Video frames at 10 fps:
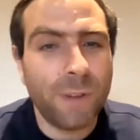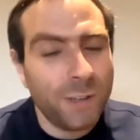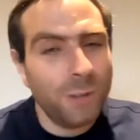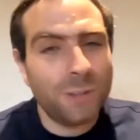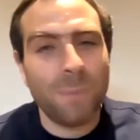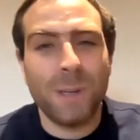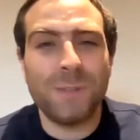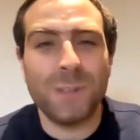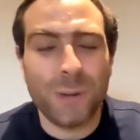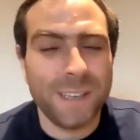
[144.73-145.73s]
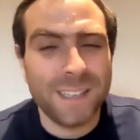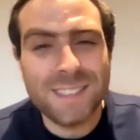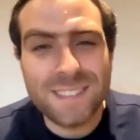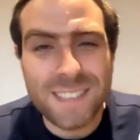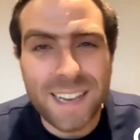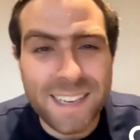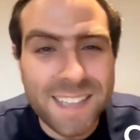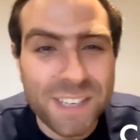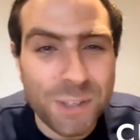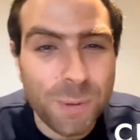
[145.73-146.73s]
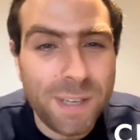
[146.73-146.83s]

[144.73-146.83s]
Thank you so much for joining us today, Daniel.